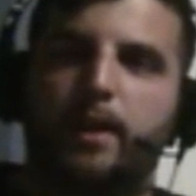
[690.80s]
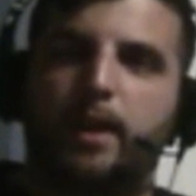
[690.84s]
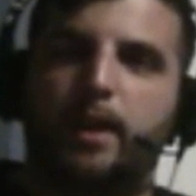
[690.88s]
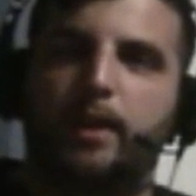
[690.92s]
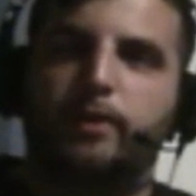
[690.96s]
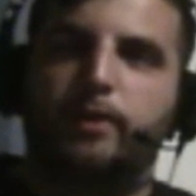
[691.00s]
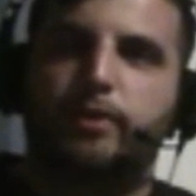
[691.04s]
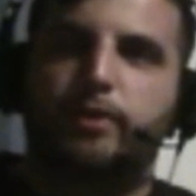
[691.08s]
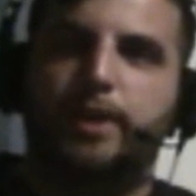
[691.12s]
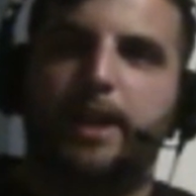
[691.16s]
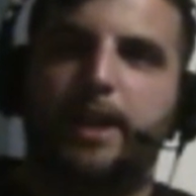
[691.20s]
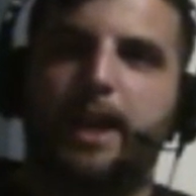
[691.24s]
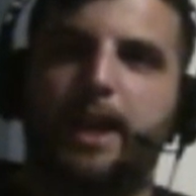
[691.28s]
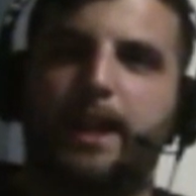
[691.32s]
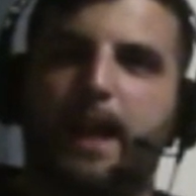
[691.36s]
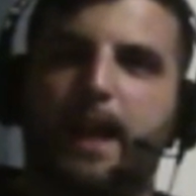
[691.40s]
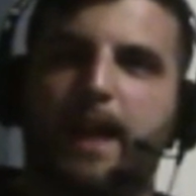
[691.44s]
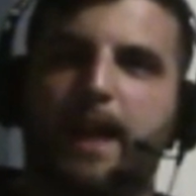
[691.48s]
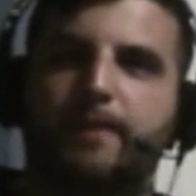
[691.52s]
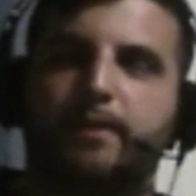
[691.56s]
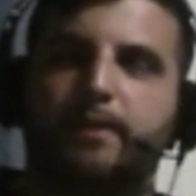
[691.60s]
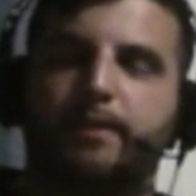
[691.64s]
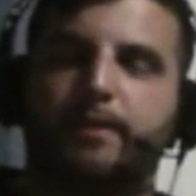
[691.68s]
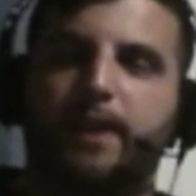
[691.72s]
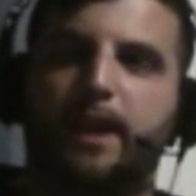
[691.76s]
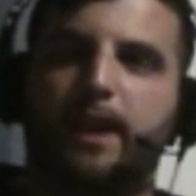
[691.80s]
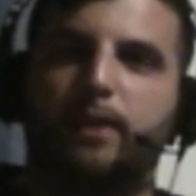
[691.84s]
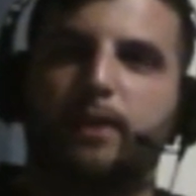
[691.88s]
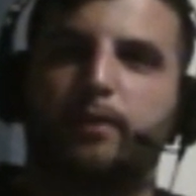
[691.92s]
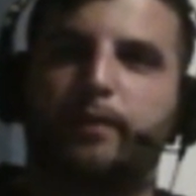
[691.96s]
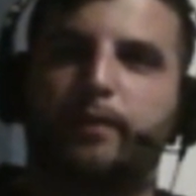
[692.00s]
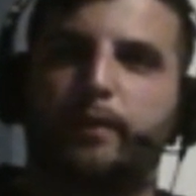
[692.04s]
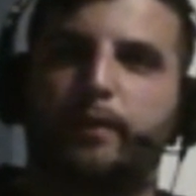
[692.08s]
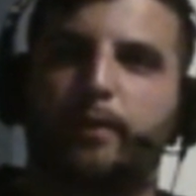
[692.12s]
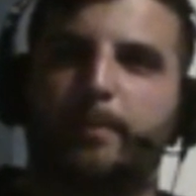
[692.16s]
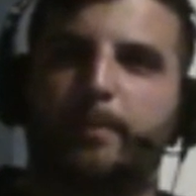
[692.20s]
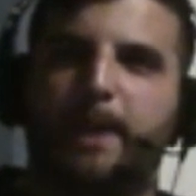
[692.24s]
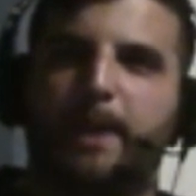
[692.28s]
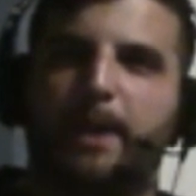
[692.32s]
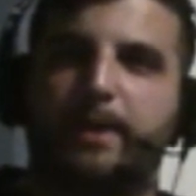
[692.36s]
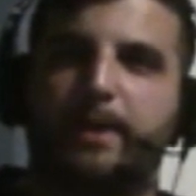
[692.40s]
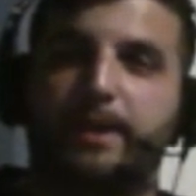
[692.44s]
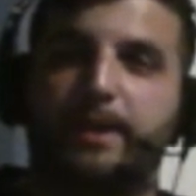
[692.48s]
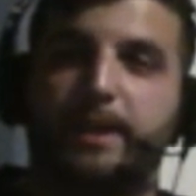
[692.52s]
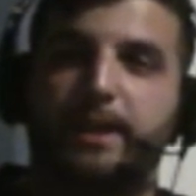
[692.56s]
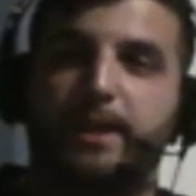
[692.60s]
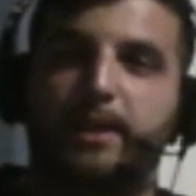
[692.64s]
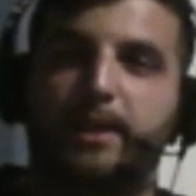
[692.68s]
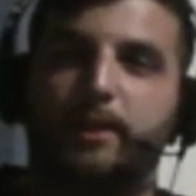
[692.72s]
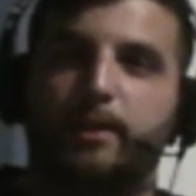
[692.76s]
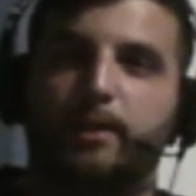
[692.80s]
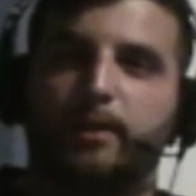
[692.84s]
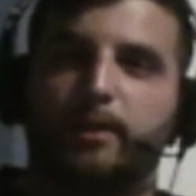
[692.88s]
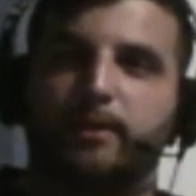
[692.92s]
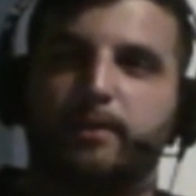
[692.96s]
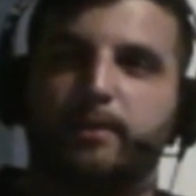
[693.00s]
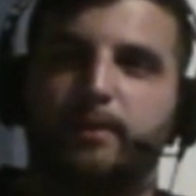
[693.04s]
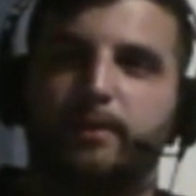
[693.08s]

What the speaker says: She had the title for about a year,